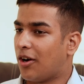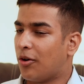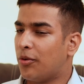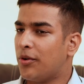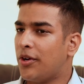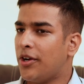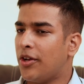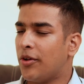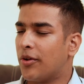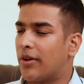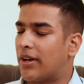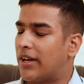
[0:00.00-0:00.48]
How
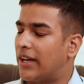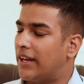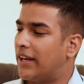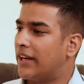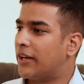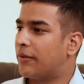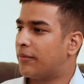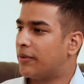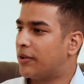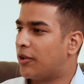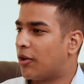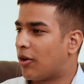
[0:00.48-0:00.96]
do you
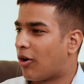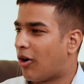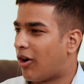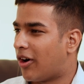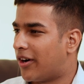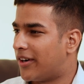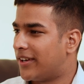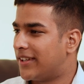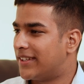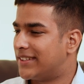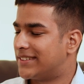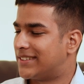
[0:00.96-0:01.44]
connect with your
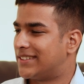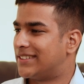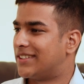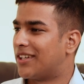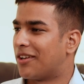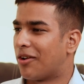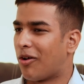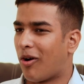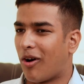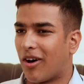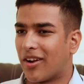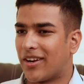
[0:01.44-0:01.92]
audience in
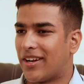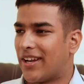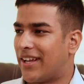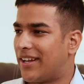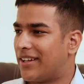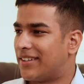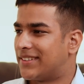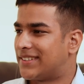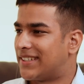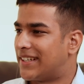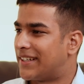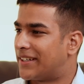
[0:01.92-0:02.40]
an
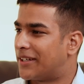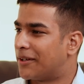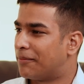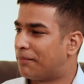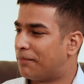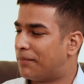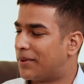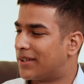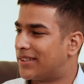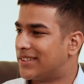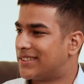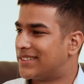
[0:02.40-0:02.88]
online setup?
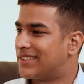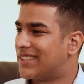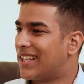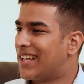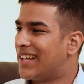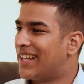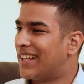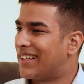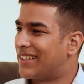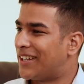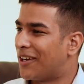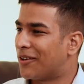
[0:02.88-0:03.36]
Because
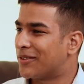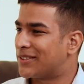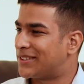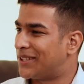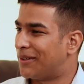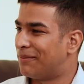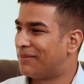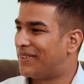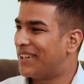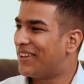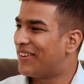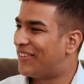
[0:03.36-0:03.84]
that was
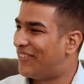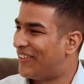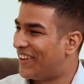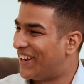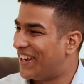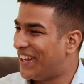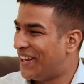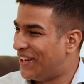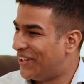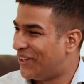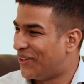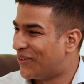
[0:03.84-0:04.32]
something
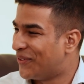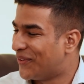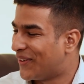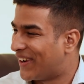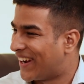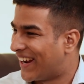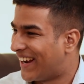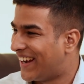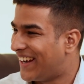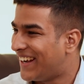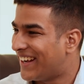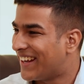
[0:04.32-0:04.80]
very new,
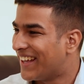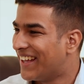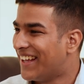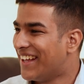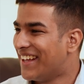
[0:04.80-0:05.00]
right?